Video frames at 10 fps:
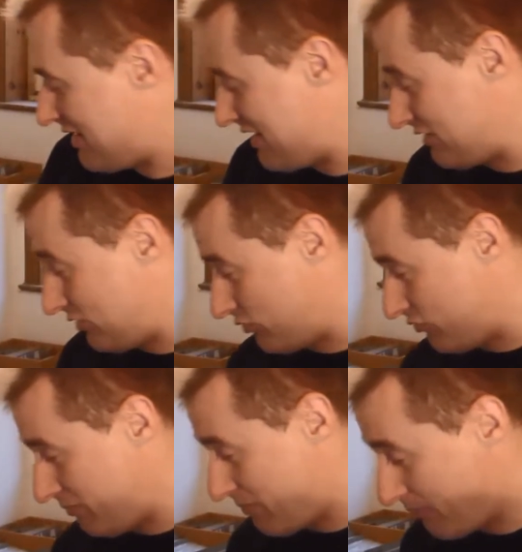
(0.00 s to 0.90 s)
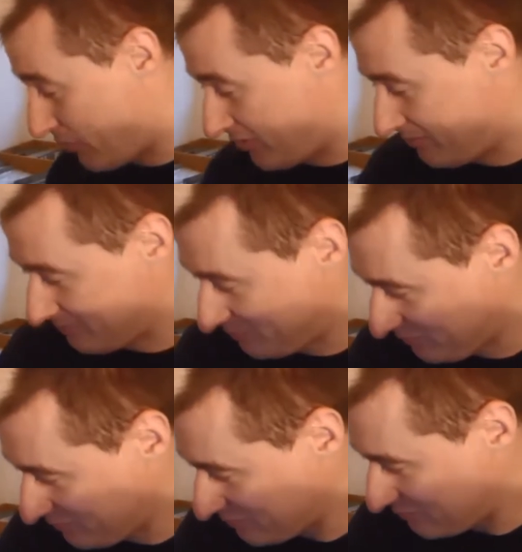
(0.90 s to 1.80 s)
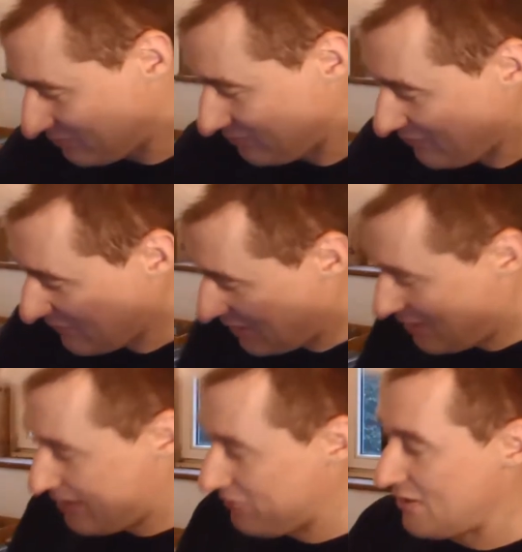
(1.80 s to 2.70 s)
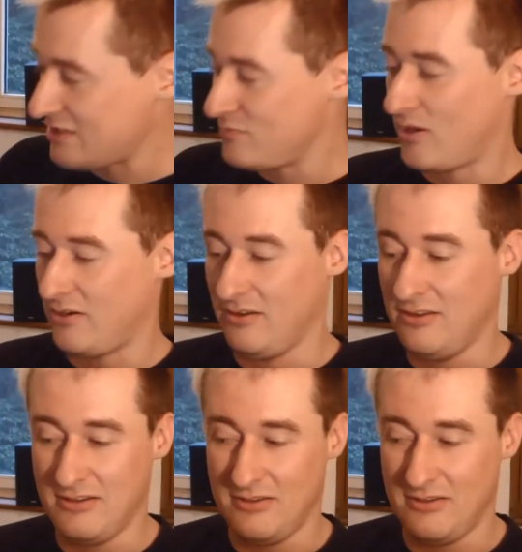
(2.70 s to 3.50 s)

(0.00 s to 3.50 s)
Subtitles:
I don't remember. And the next one.